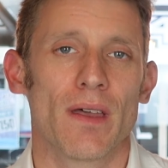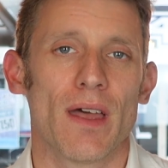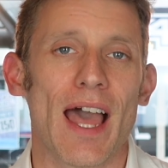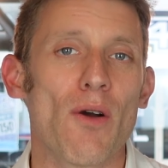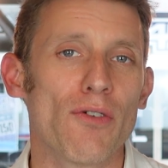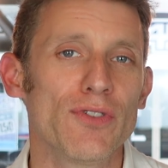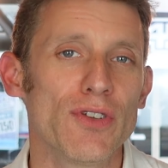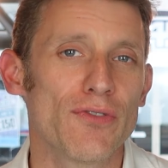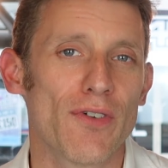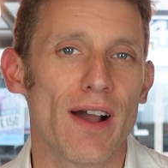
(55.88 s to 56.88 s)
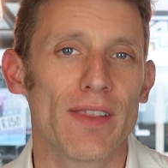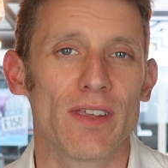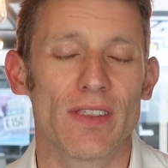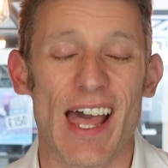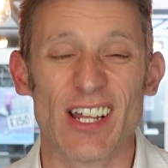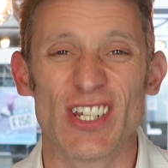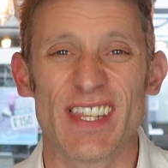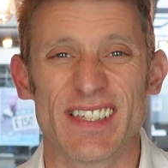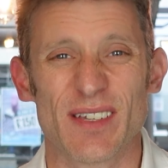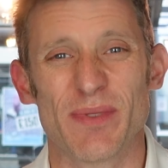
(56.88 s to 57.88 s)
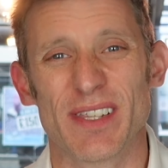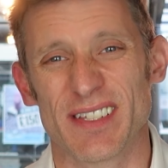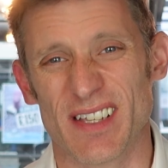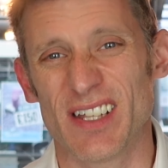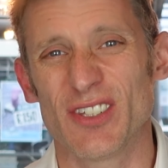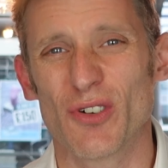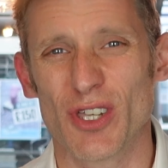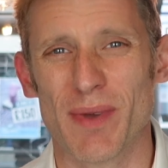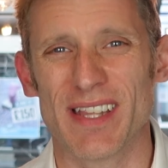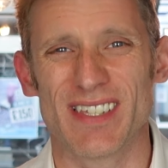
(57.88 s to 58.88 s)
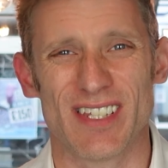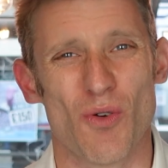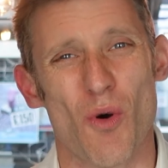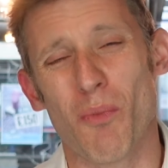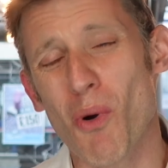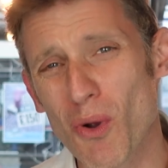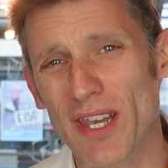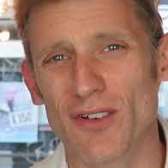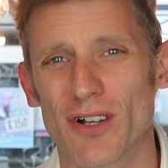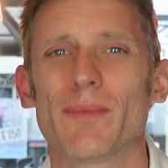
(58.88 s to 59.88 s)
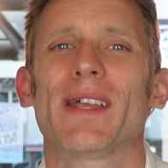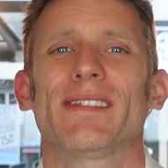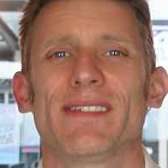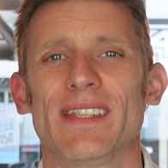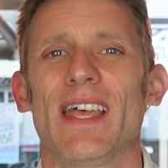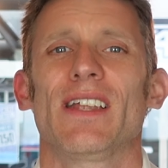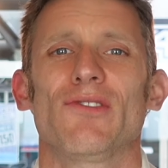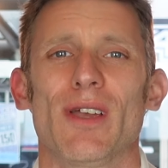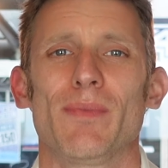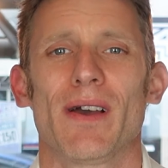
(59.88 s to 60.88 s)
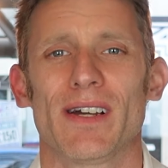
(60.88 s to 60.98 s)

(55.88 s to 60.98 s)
How often do you find that actually there's something that's undocumented or poorly documented today in your API